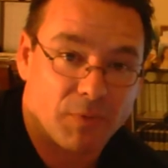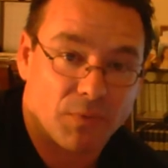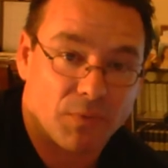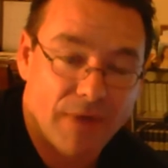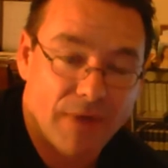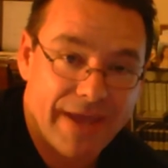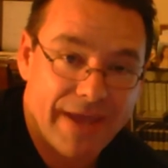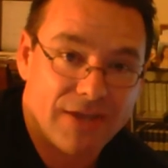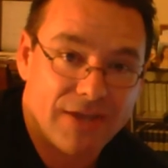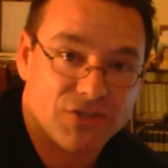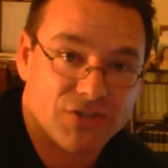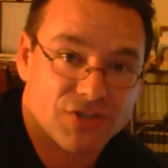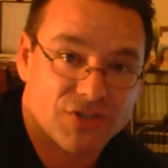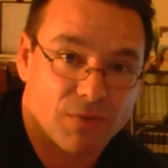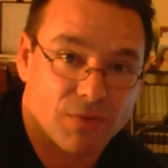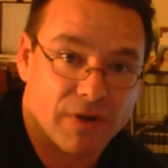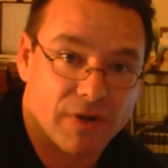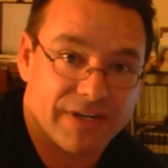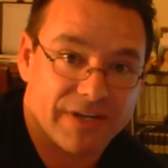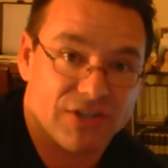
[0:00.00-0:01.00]
range to
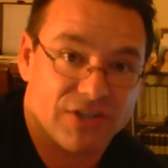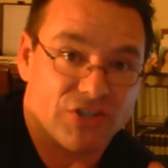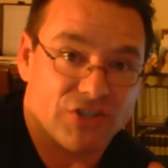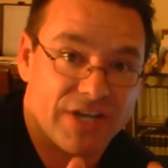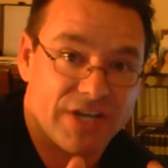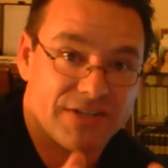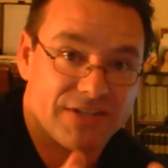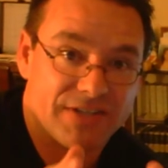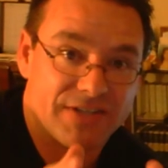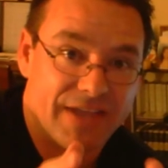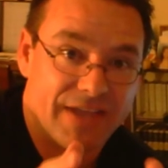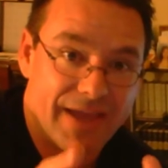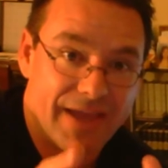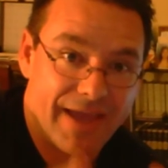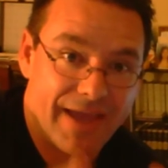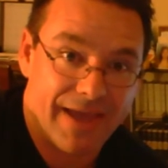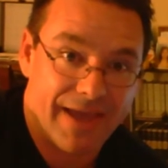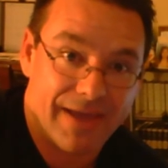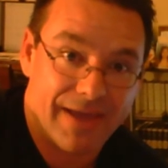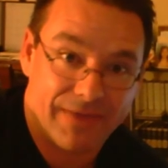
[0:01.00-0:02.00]
where it didn't change
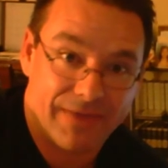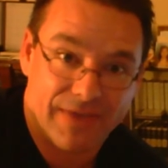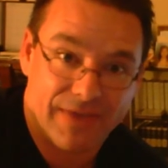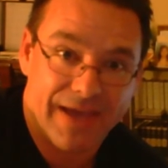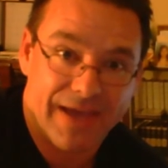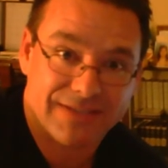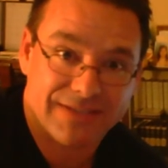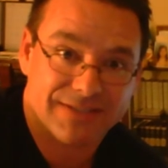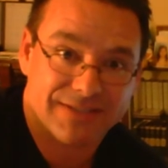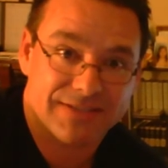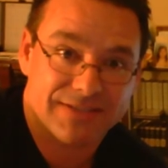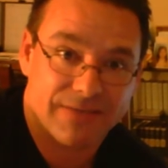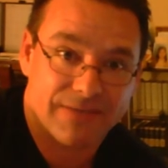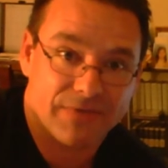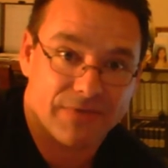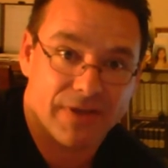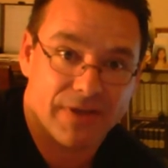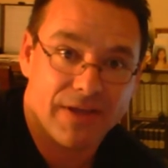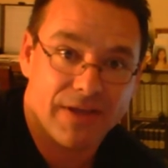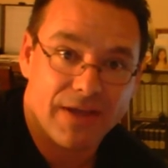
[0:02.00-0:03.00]
the essence of
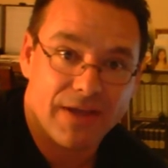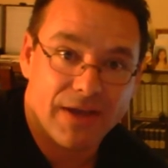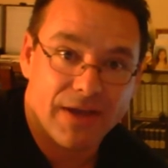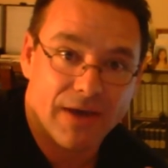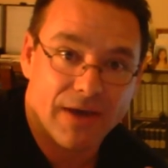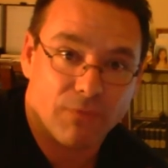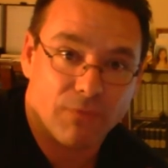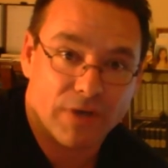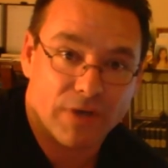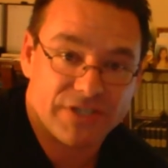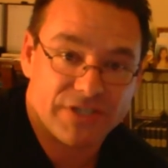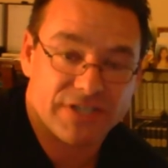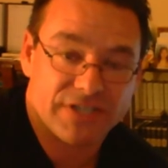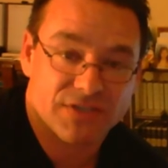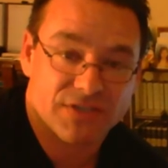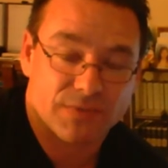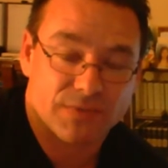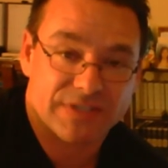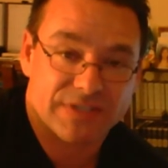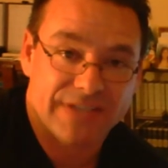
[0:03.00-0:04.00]
what
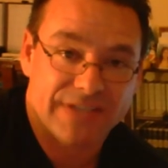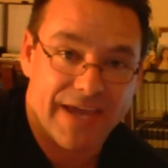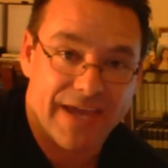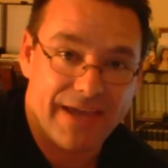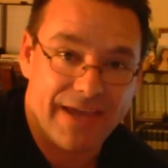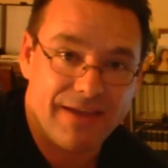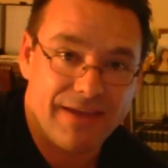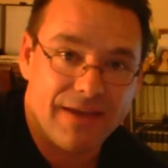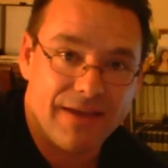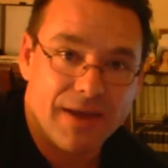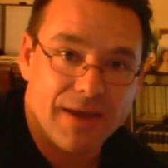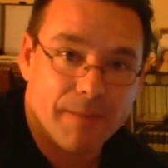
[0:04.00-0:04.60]
Jesus was saying.